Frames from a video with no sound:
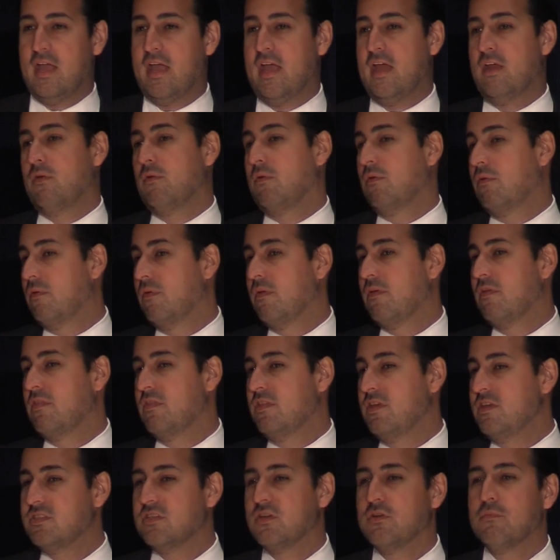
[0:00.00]
And
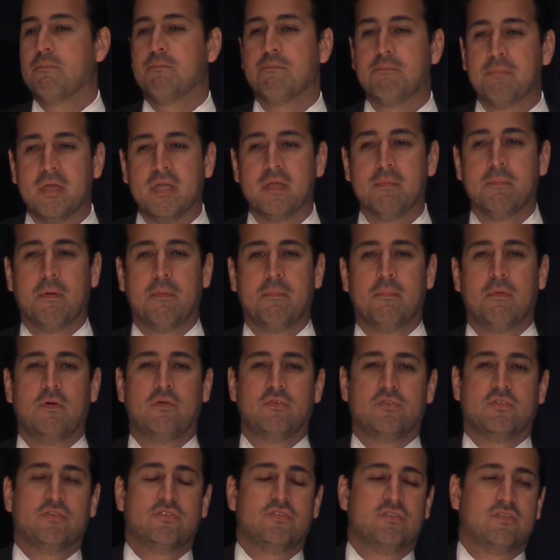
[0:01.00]
these are big
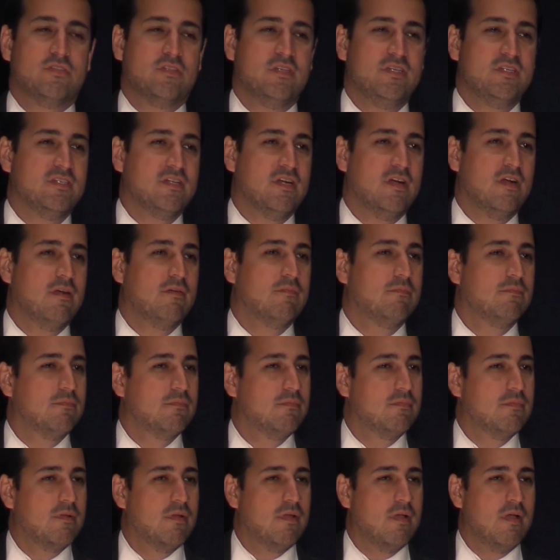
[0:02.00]
proposals. These are
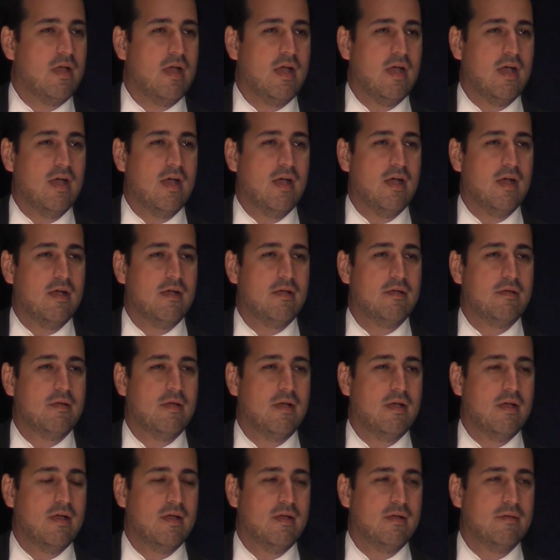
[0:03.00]
uh,
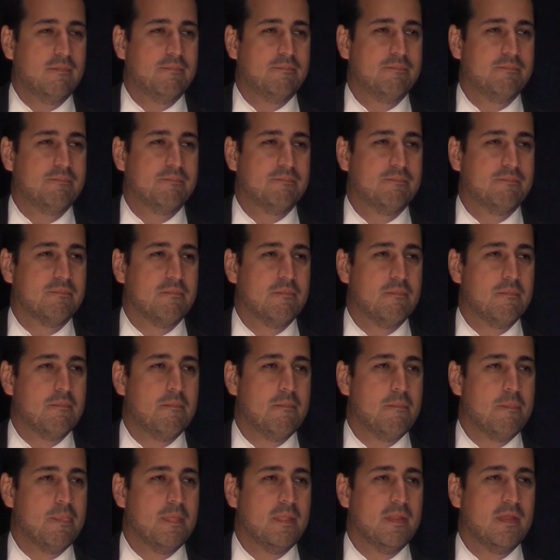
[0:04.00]
um,
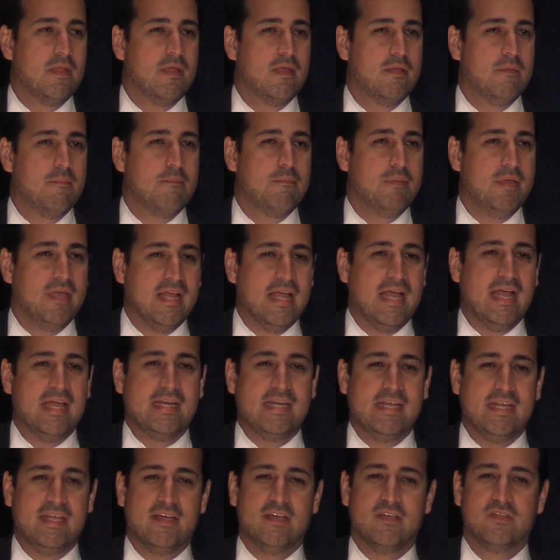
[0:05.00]
big
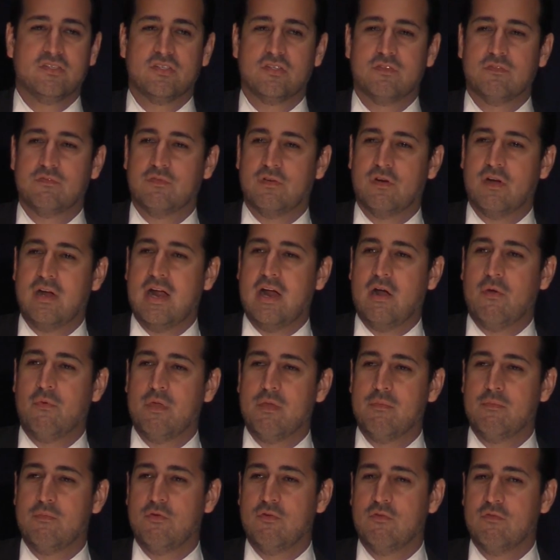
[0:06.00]
ideas for how
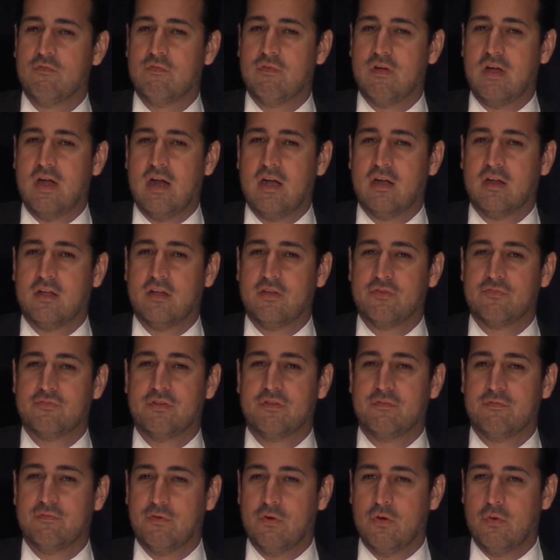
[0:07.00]
we move our
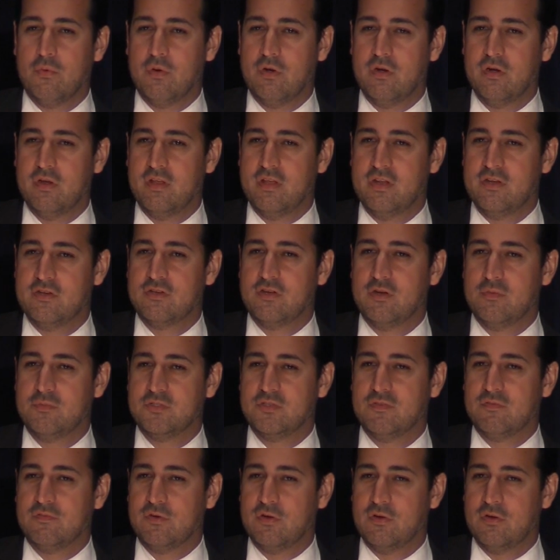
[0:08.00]
country forward in
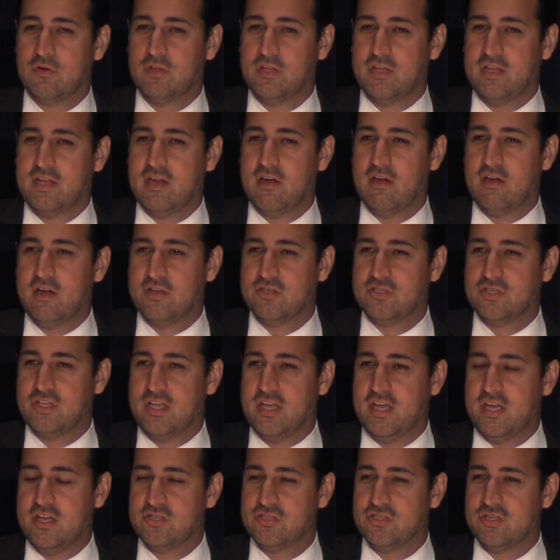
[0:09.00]
terms of early care and
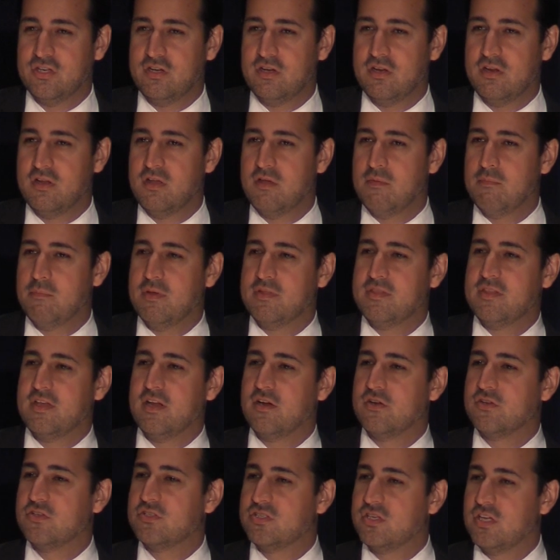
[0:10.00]
education. But they
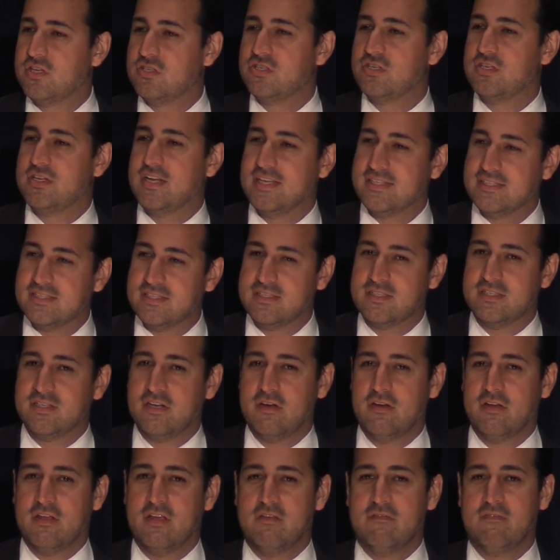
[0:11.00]
are such
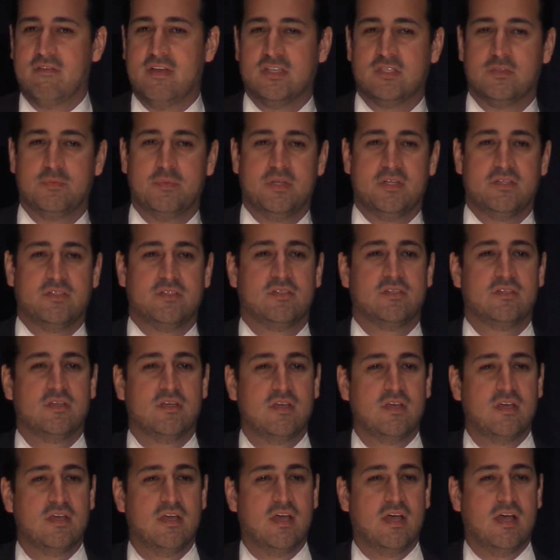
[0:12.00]
necessary investments
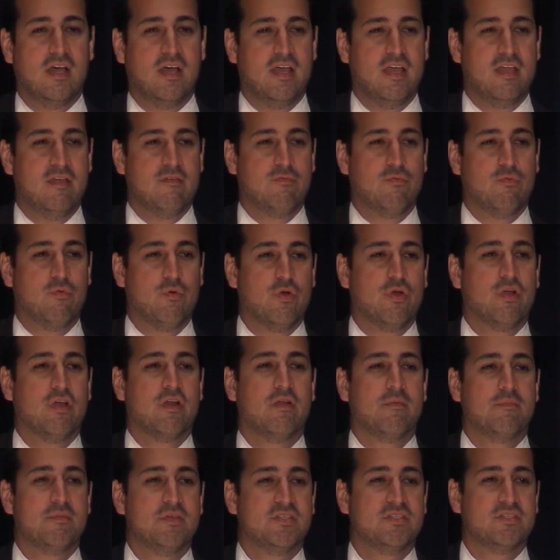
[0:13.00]
uh, if we're going
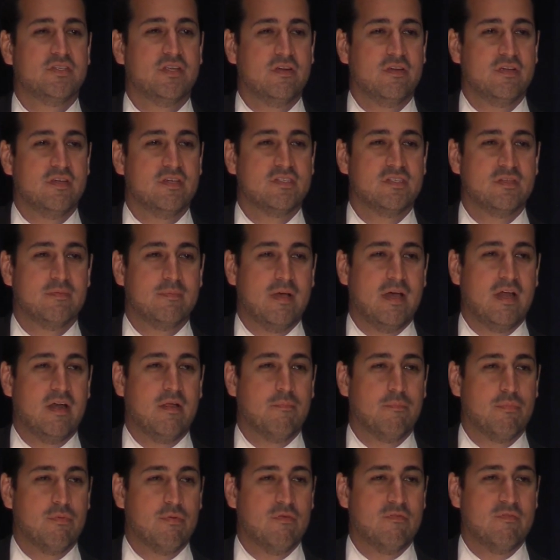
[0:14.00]
to be serious about
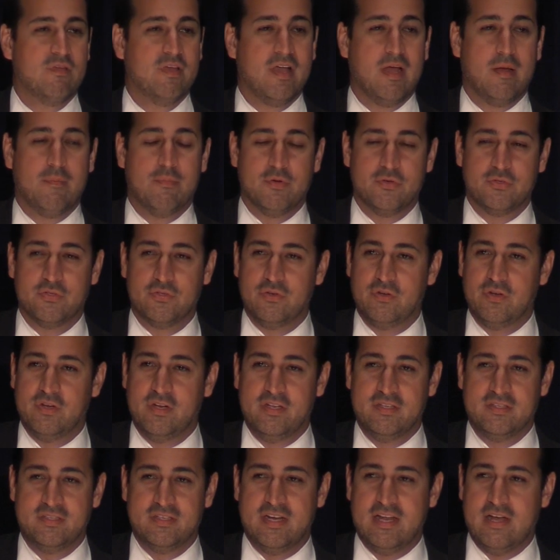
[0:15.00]
improving
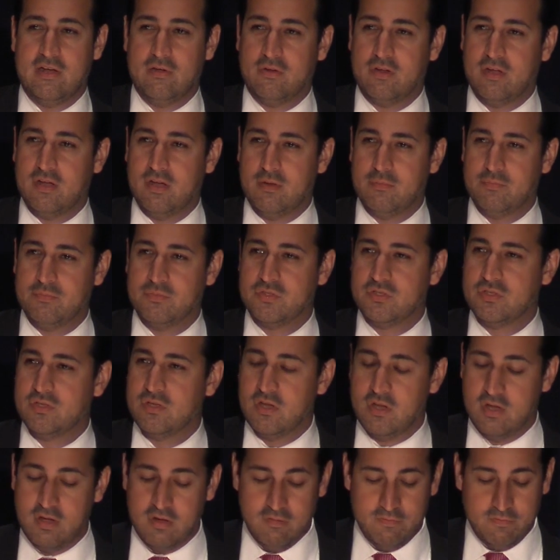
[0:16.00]
opportunities and outcomes
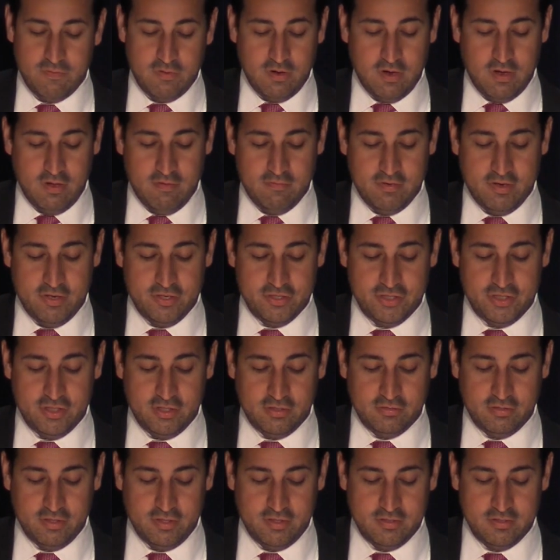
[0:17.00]
for all of our
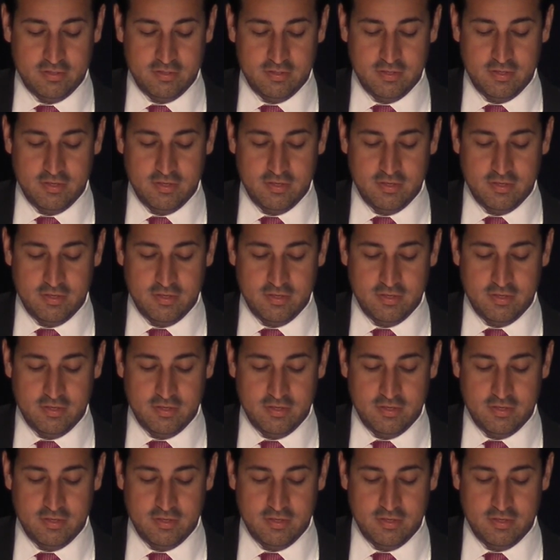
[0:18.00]
children.